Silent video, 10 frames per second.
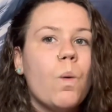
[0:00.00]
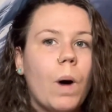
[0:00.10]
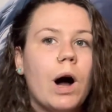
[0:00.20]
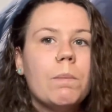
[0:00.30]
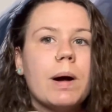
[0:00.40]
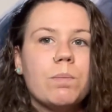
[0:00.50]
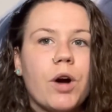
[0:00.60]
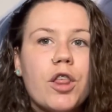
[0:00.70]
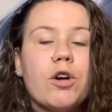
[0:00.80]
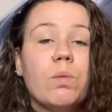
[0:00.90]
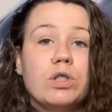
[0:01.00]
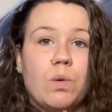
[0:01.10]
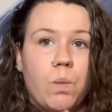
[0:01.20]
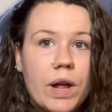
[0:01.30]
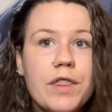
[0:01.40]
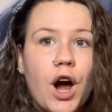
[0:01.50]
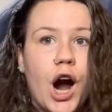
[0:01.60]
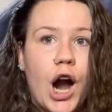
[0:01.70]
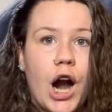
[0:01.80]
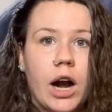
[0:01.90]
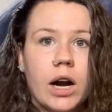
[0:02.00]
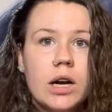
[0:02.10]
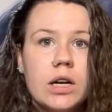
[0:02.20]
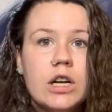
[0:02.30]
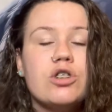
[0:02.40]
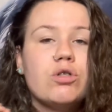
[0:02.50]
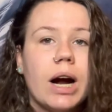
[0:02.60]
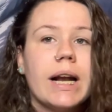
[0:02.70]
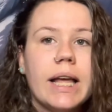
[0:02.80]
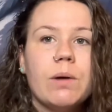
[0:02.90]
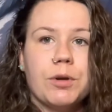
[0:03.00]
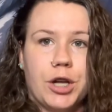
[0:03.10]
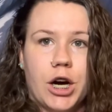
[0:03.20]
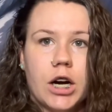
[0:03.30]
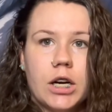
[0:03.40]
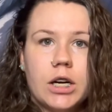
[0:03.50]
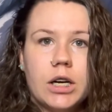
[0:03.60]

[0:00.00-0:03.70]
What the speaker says: while my brother was with her, trying to get with her.